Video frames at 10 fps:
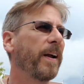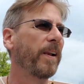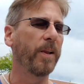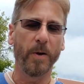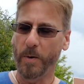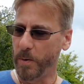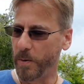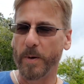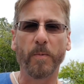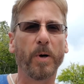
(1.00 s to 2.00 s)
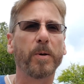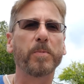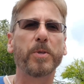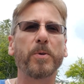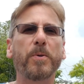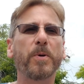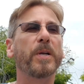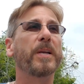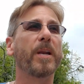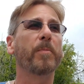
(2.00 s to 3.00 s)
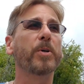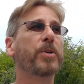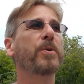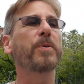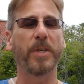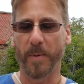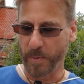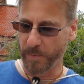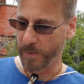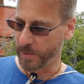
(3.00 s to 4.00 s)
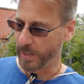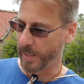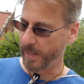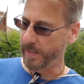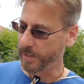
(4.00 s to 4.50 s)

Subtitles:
Hello and welcome to number 2 temple for today.